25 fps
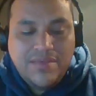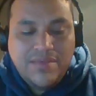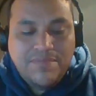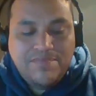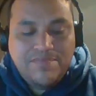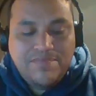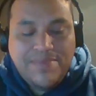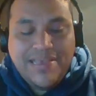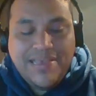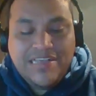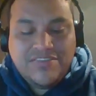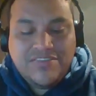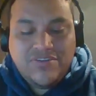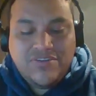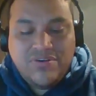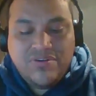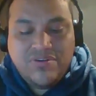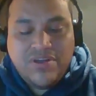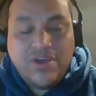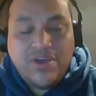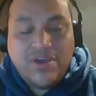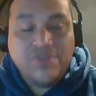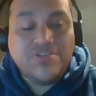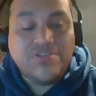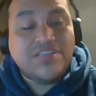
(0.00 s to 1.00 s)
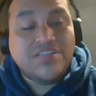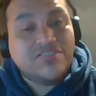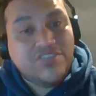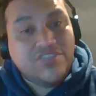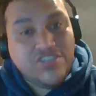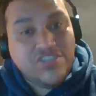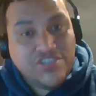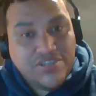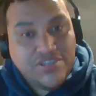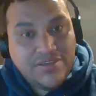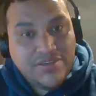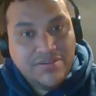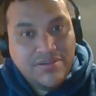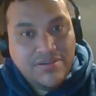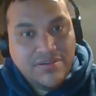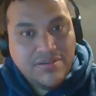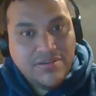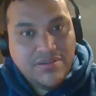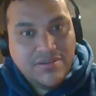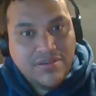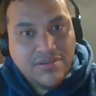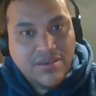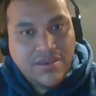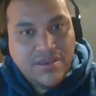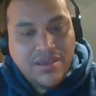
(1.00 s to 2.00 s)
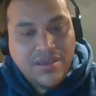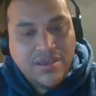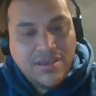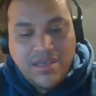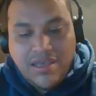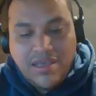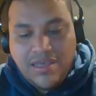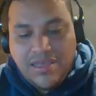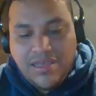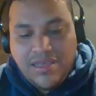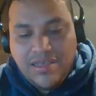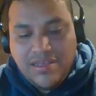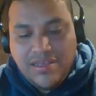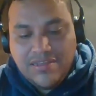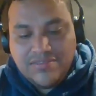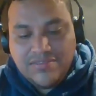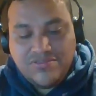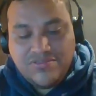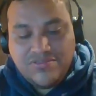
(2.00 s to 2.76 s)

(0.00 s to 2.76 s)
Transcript: based on our decision as